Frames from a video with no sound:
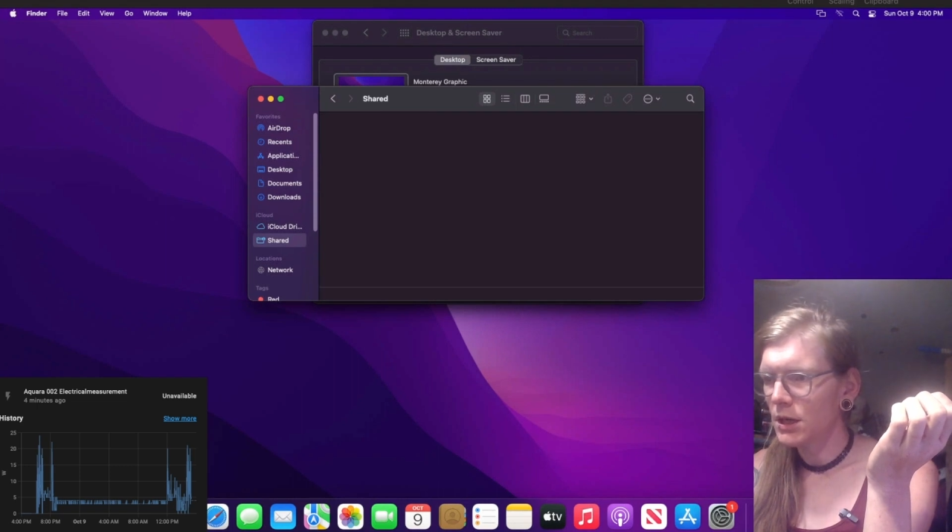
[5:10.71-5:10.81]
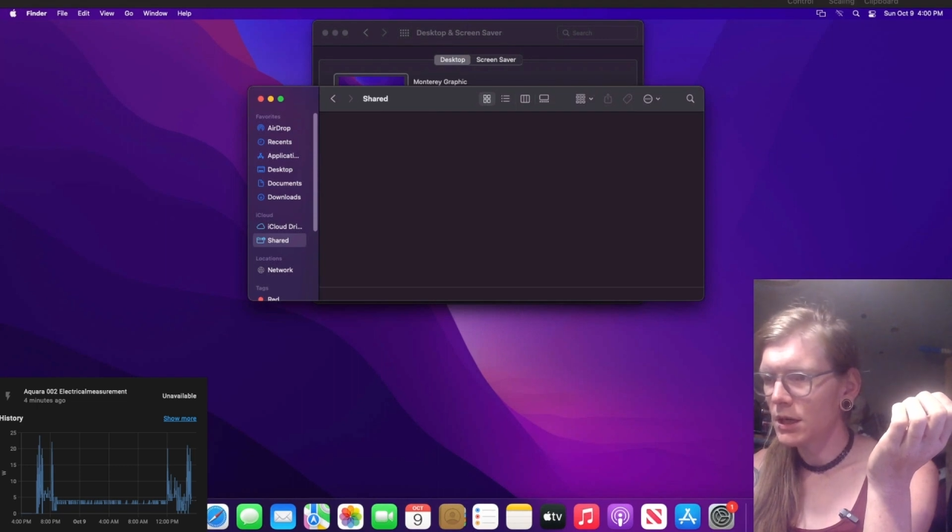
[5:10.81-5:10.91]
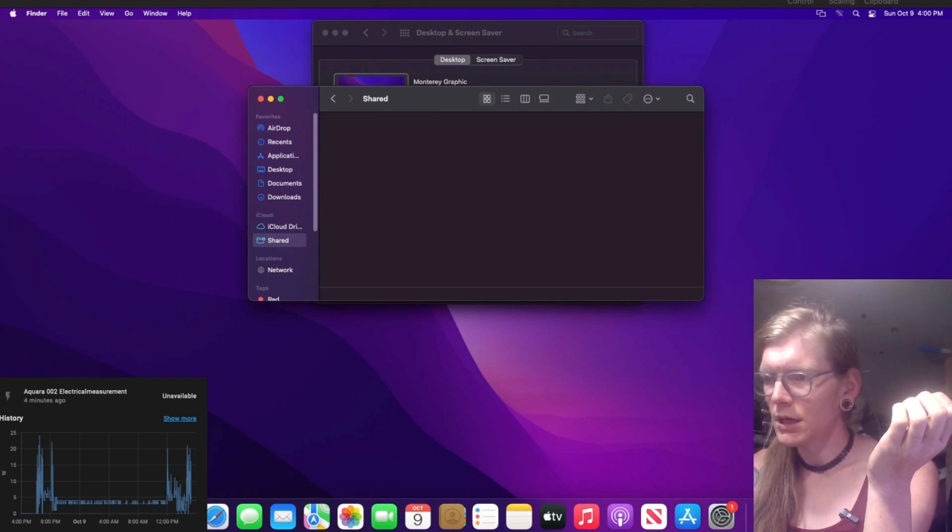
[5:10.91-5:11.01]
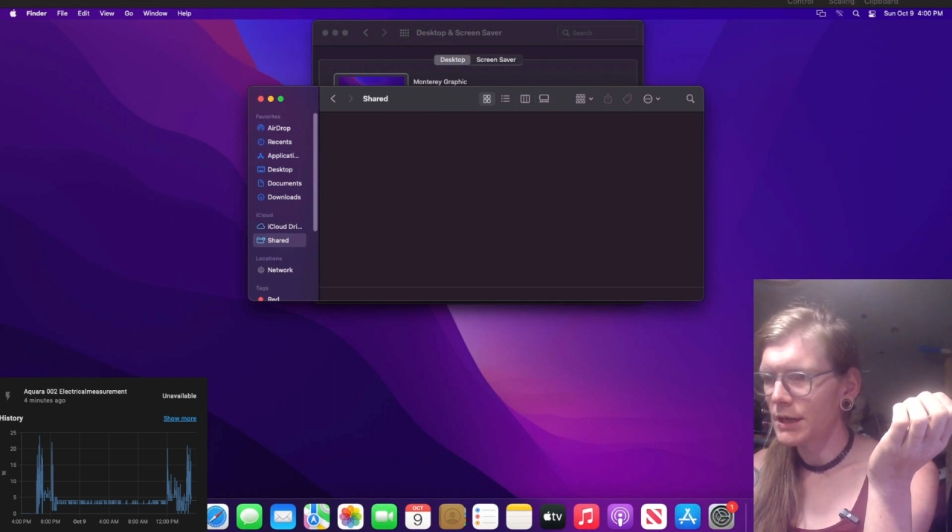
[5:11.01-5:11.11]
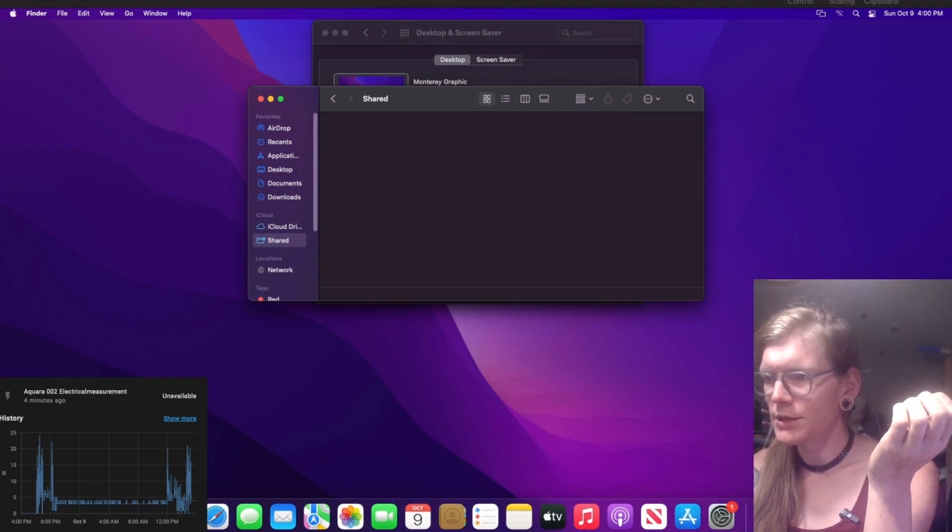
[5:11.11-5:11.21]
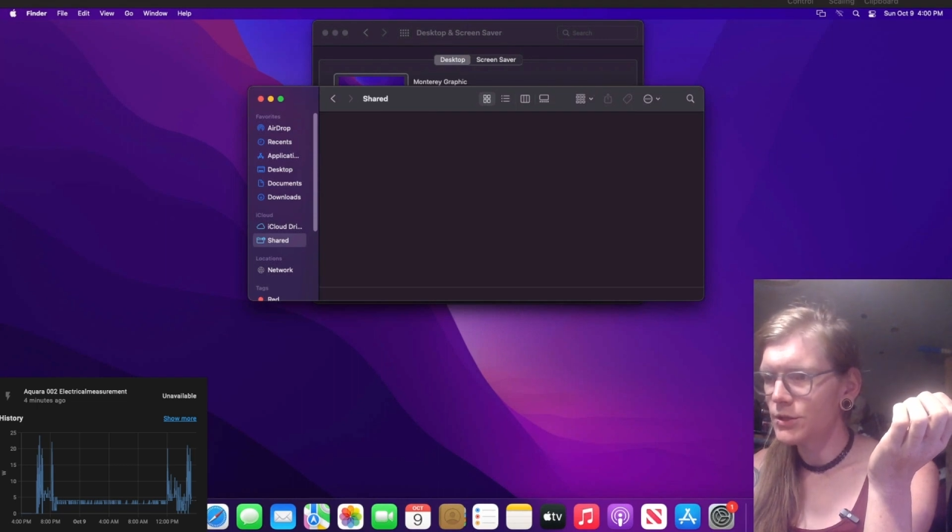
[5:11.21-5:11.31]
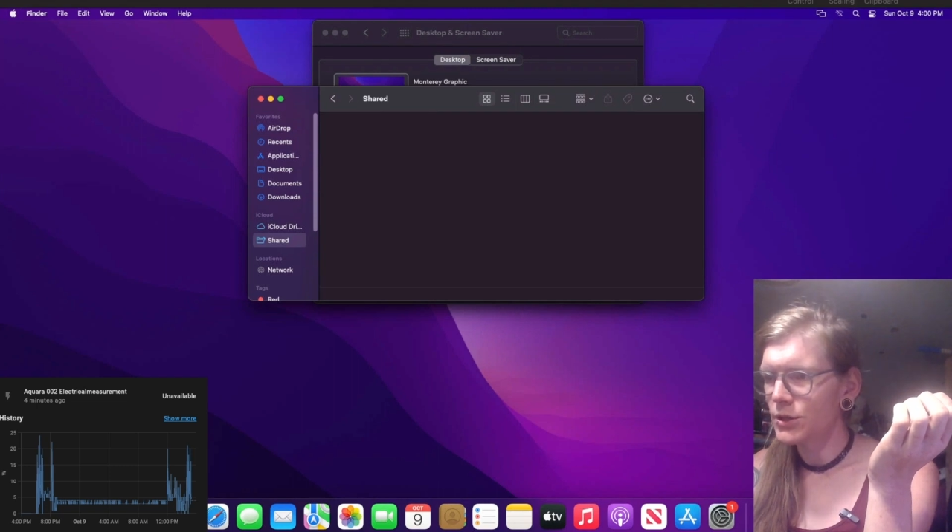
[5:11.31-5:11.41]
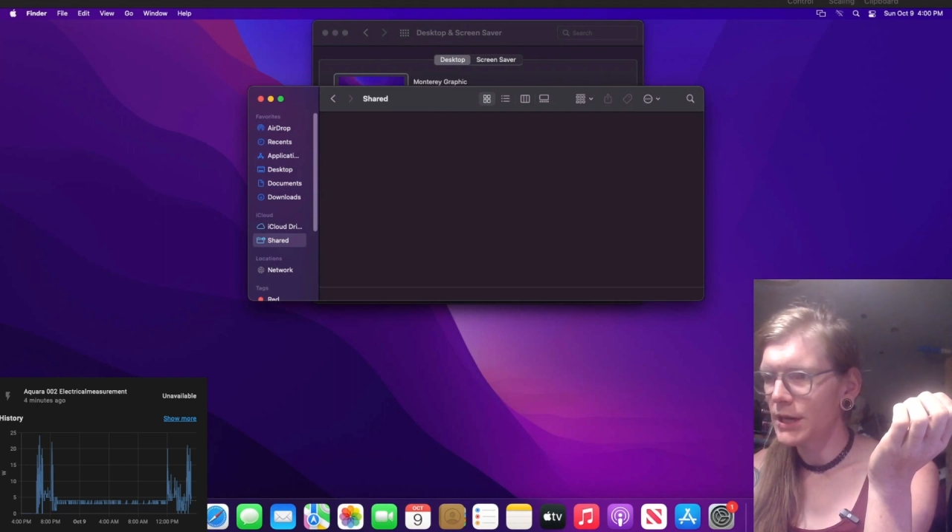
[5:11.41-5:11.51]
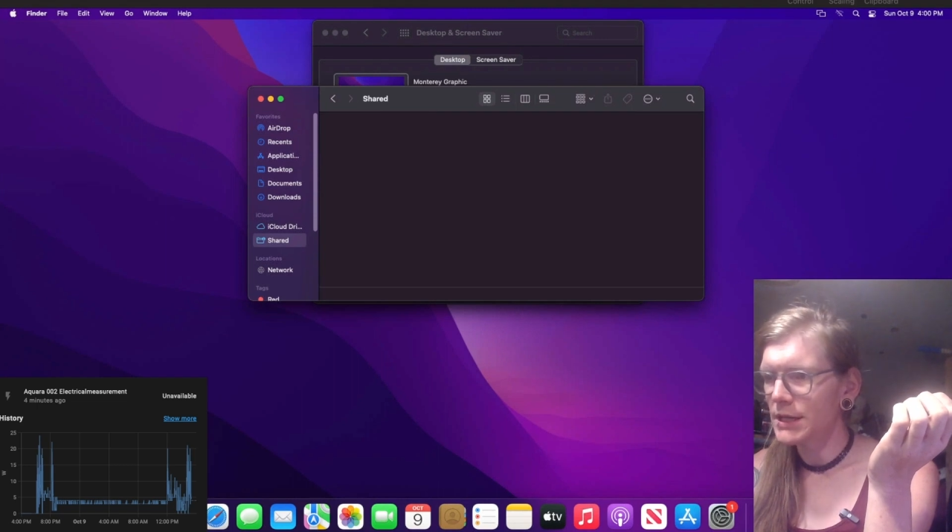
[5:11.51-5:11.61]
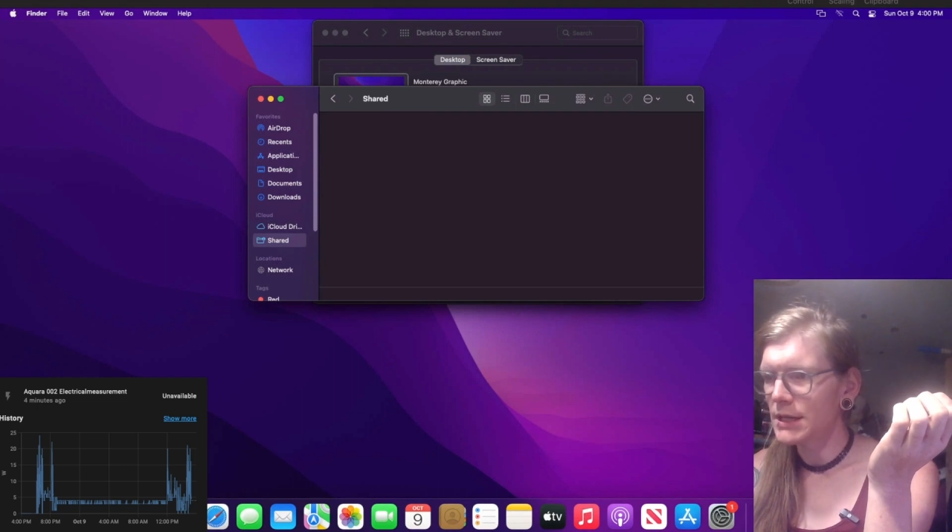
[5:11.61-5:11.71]
kind of
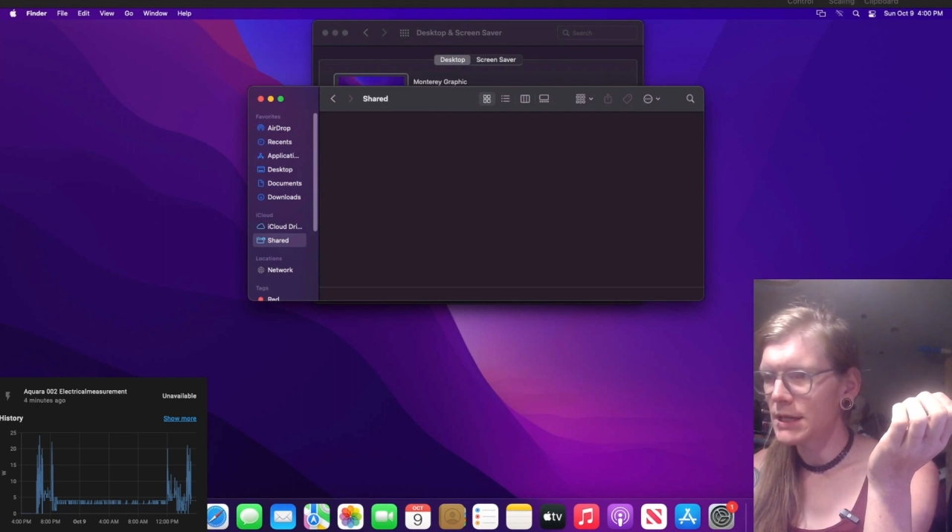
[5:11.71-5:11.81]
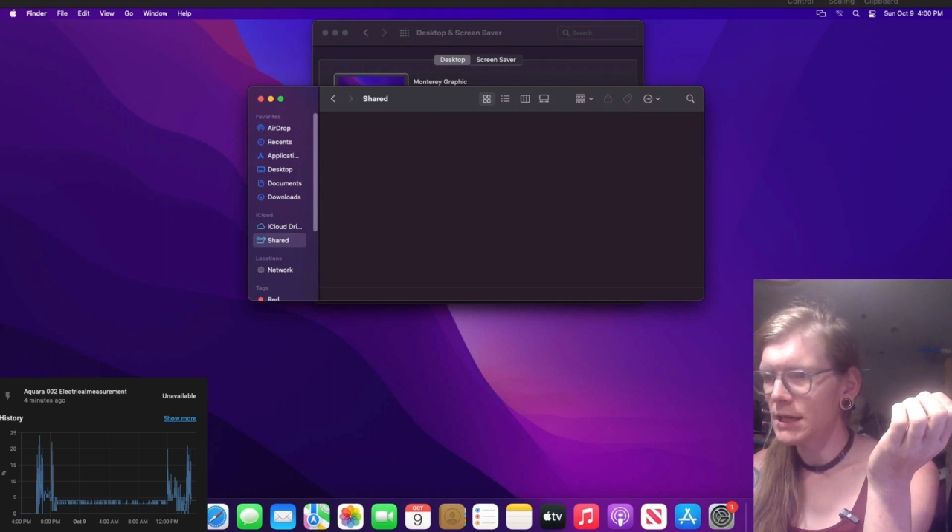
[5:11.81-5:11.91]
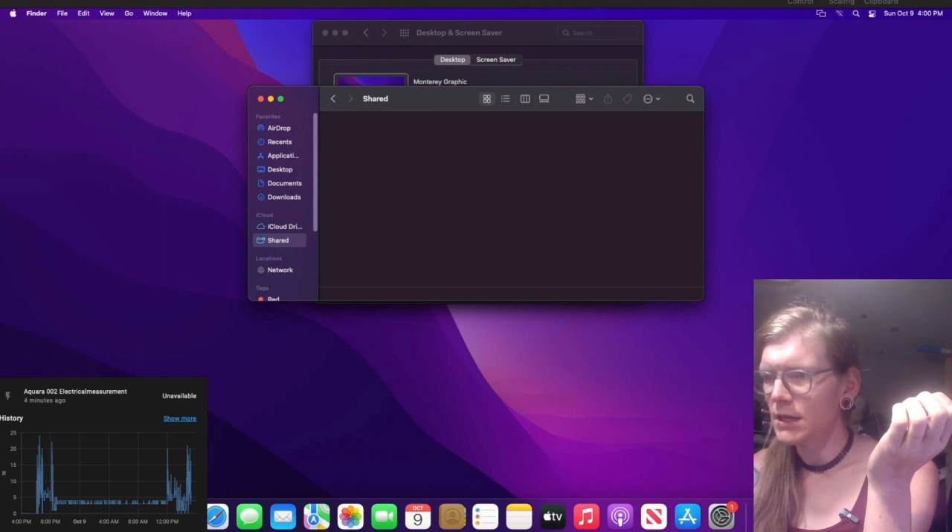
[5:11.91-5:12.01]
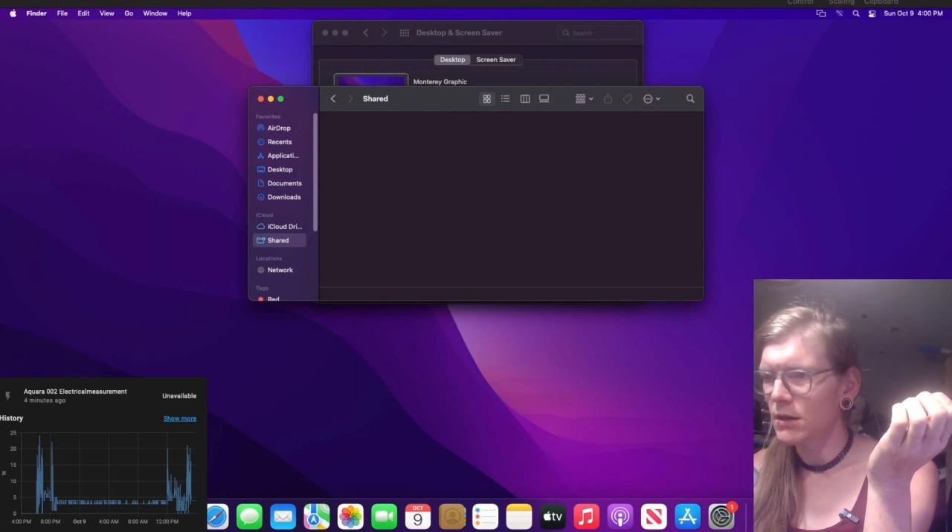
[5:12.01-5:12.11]
trying to get